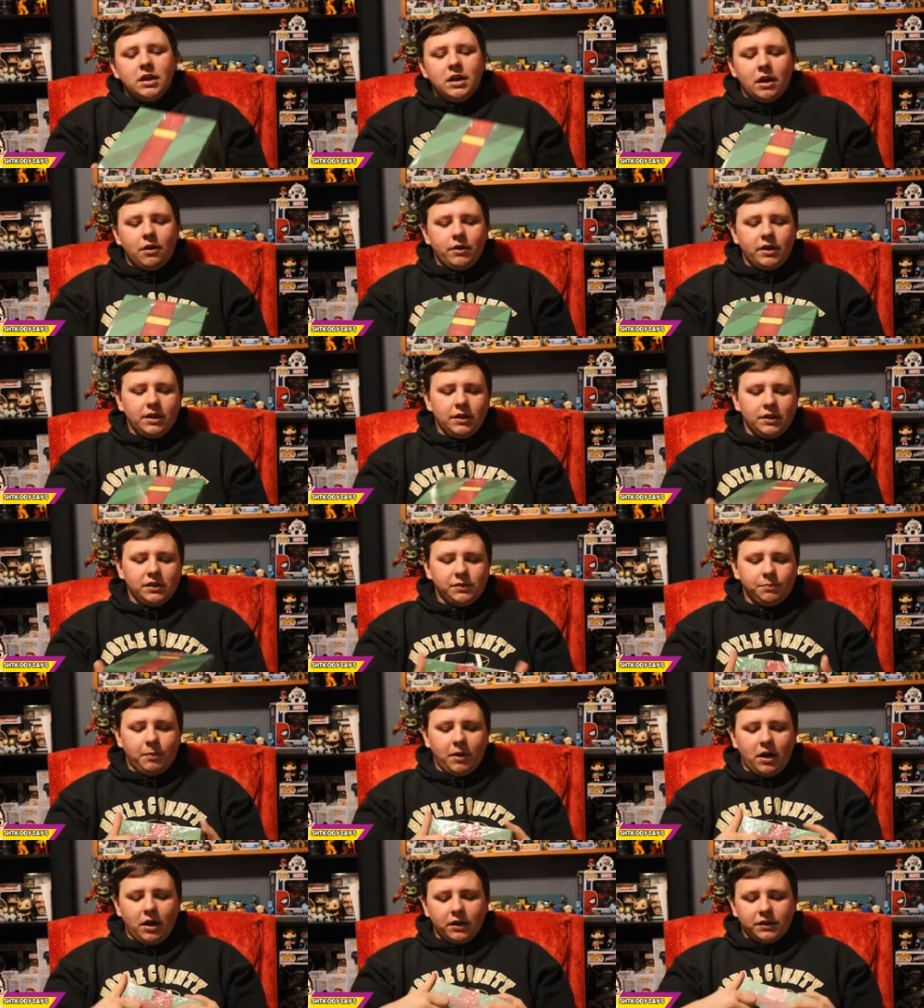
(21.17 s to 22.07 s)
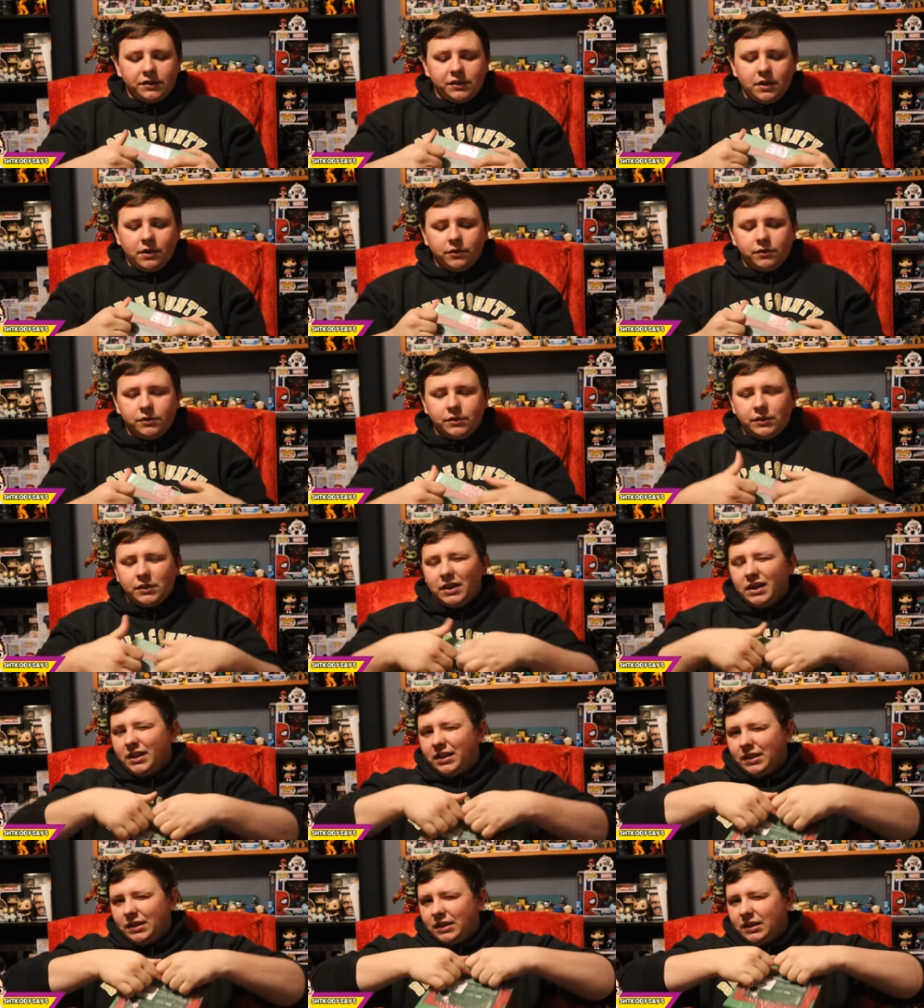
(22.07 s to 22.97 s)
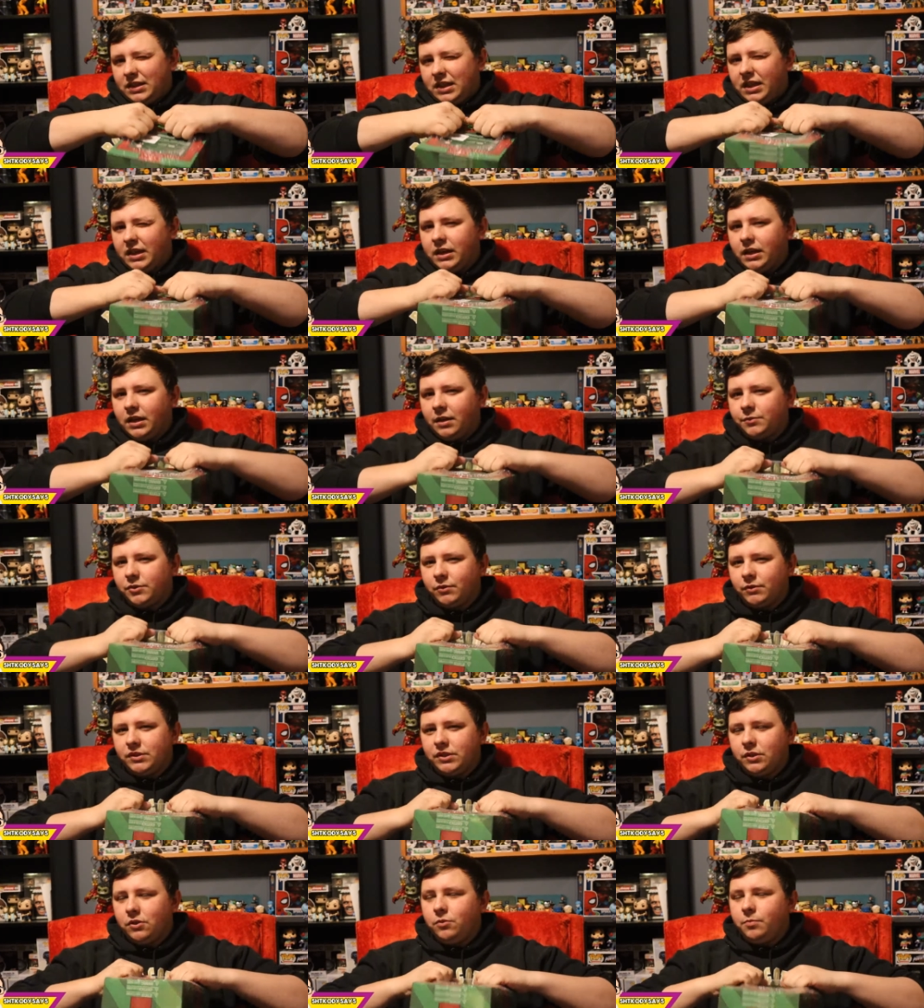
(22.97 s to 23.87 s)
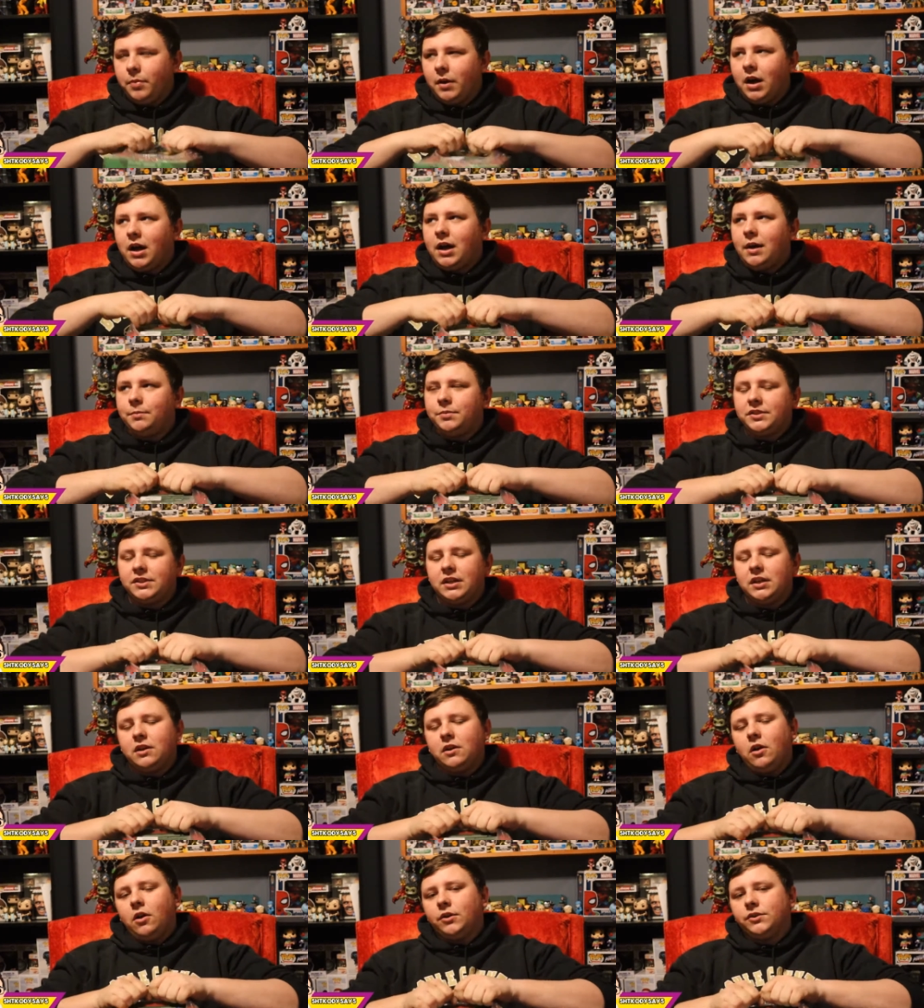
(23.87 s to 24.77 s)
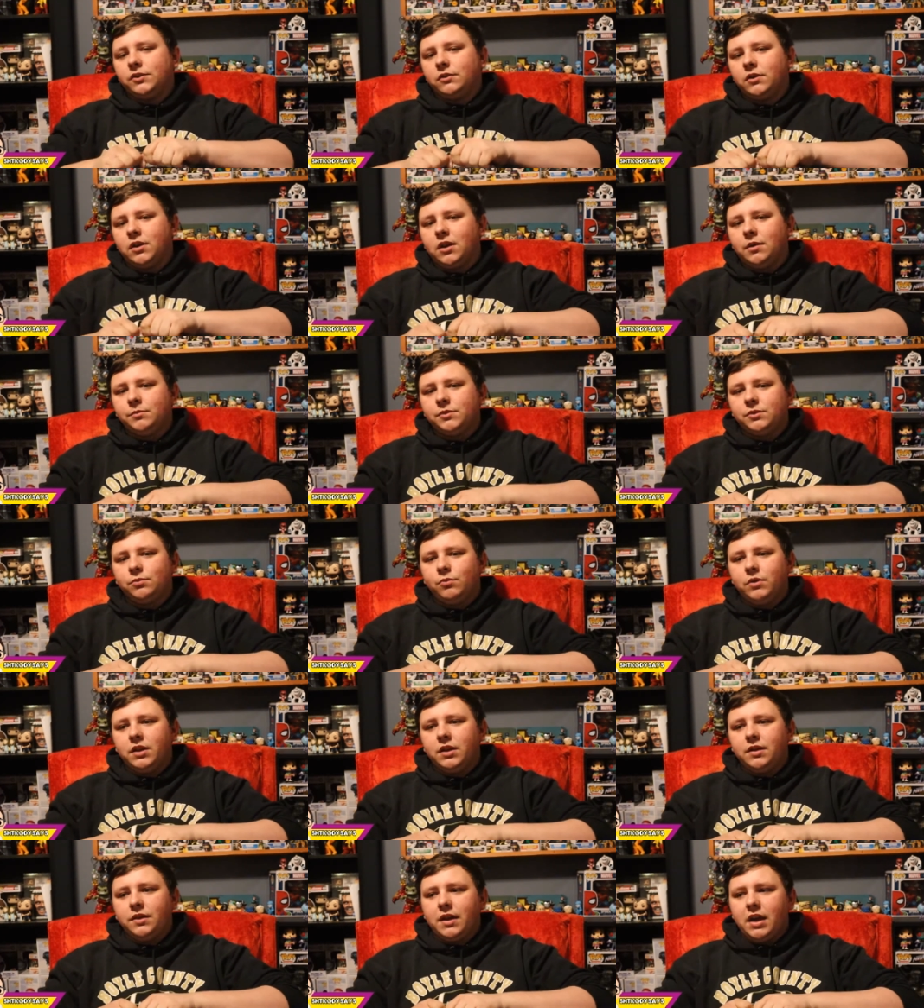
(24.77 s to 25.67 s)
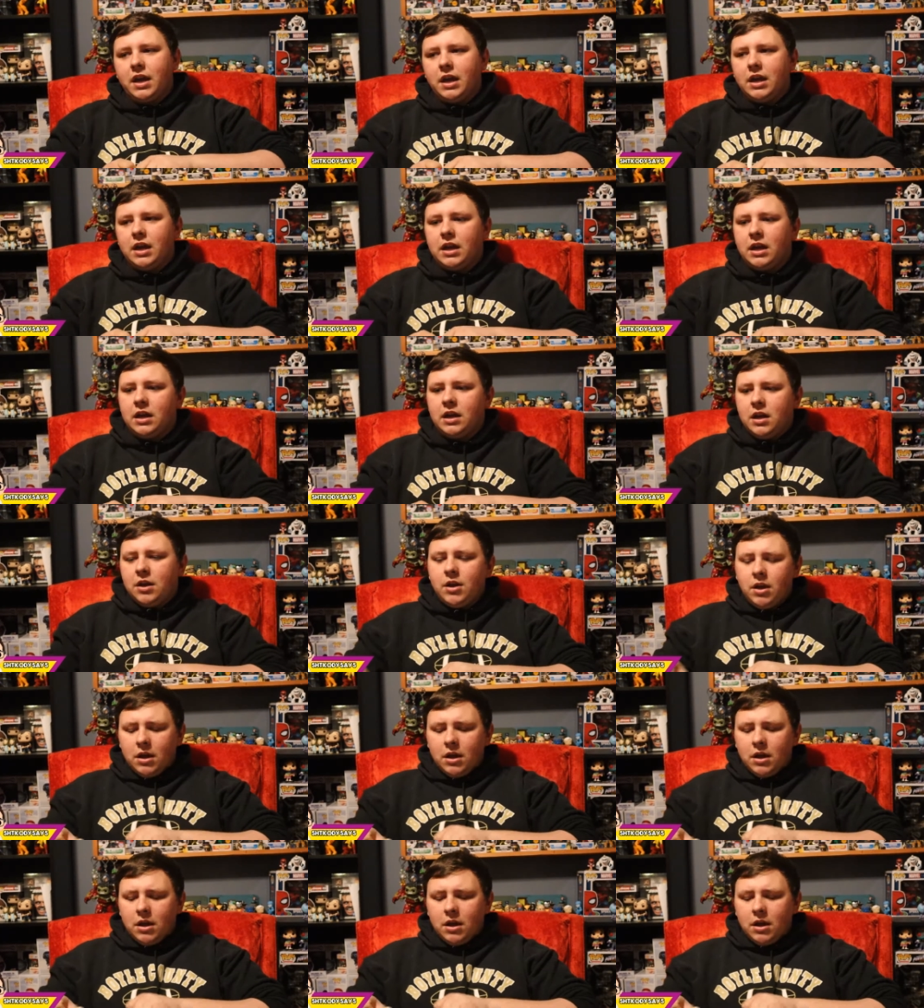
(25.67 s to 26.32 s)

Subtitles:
Now in this box I think it comes with 2 pops, and it also comes with a